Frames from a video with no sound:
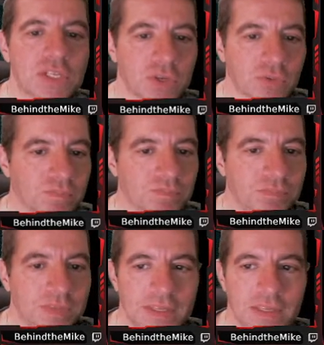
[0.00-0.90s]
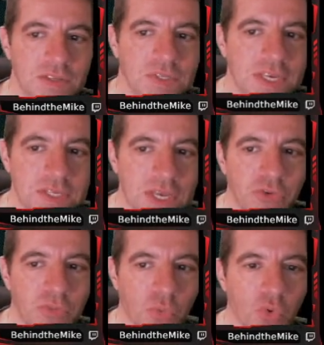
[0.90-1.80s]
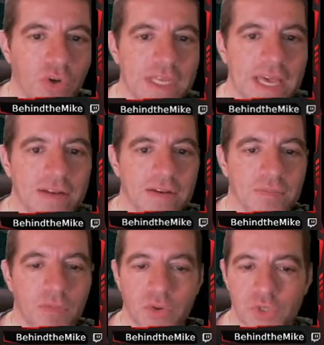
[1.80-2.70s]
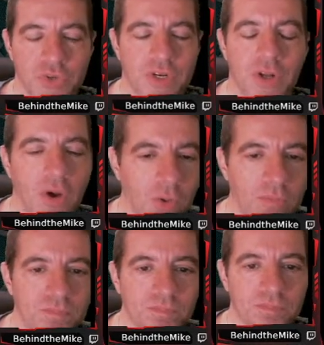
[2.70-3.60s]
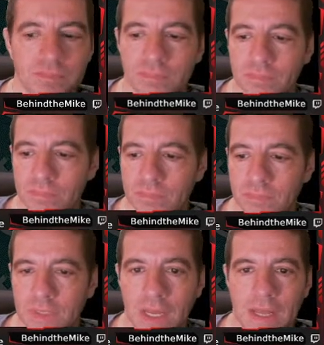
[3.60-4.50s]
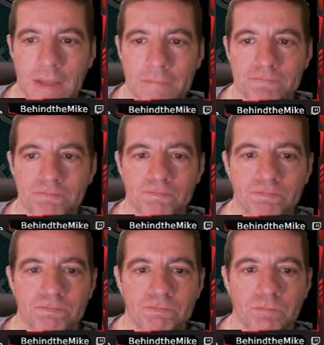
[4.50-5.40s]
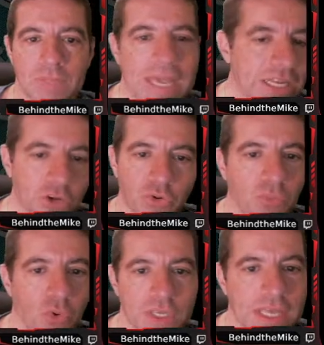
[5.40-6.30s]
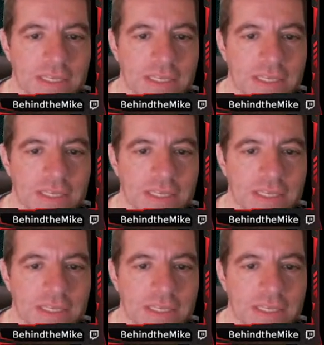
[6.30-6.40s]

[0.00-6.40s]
to. 600 more to get Mostert at home. 800 more to get